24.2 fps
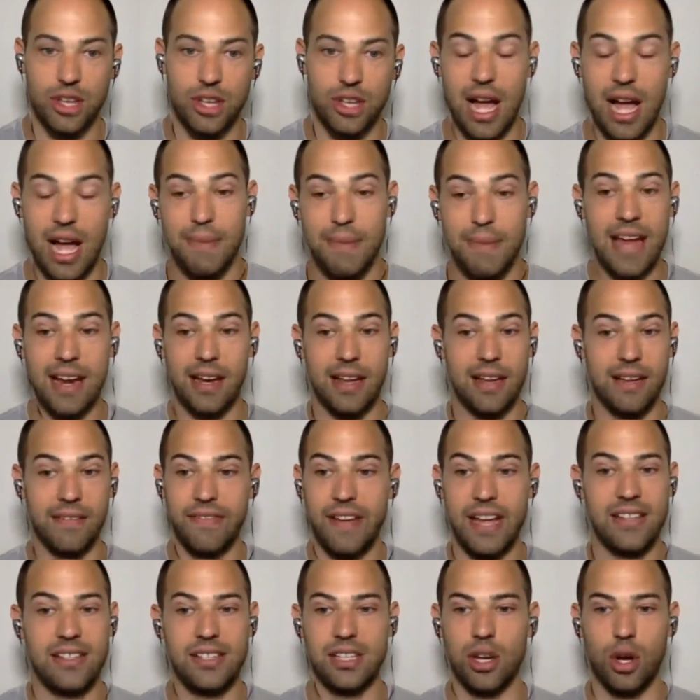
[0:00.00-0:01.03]
So I'm not
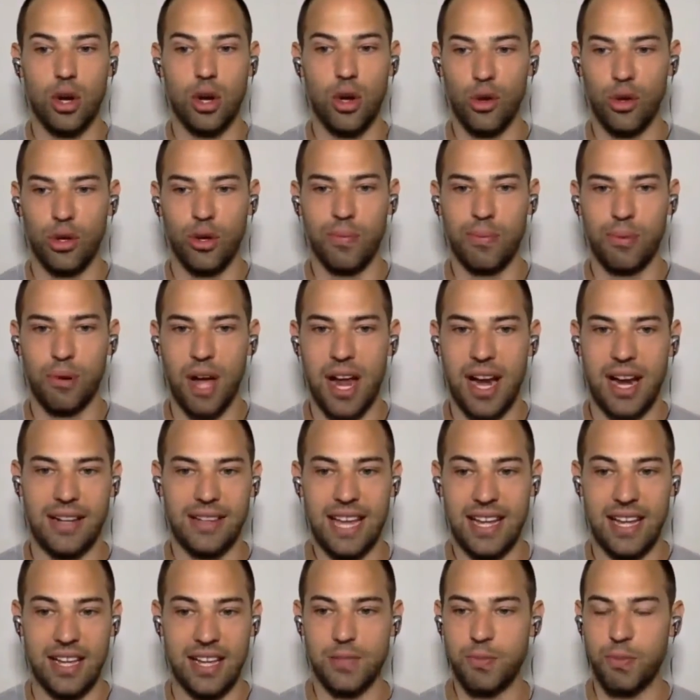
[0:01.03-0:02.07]
inventing a whole new
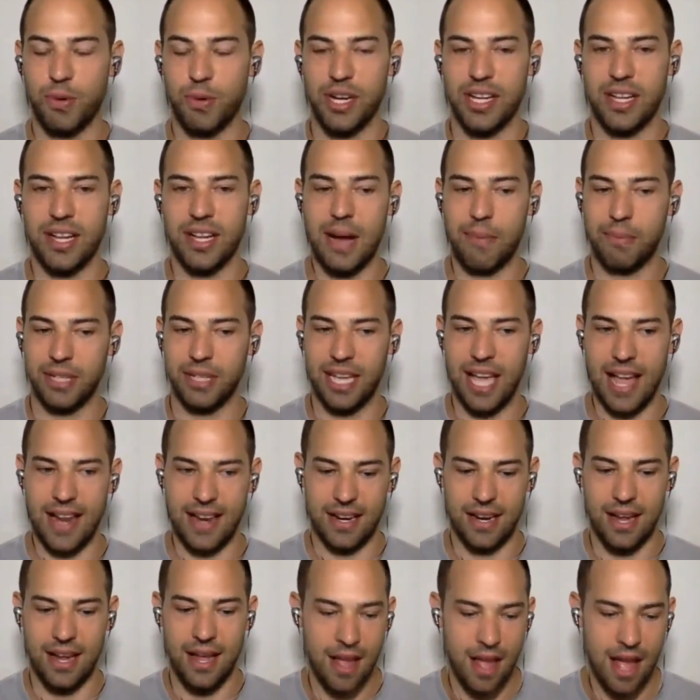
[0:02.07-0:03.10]
product. That gets pretty
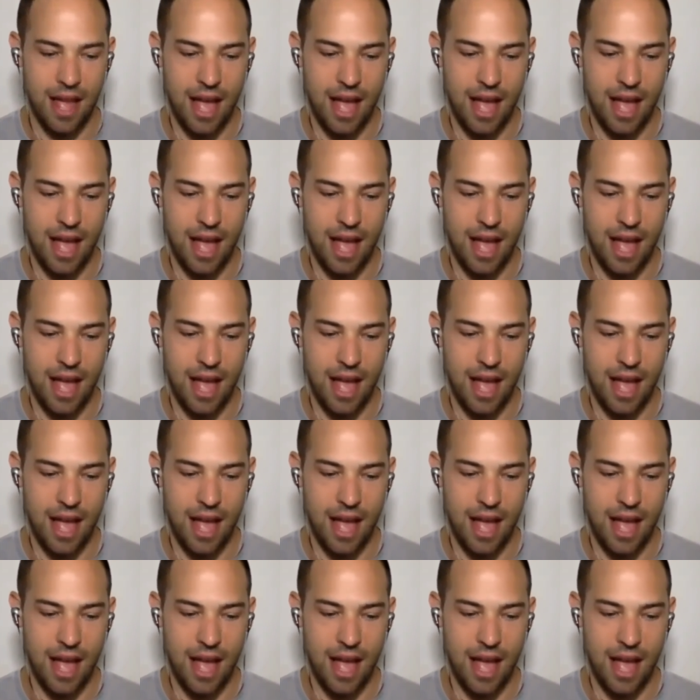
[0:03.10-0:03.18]
complicated.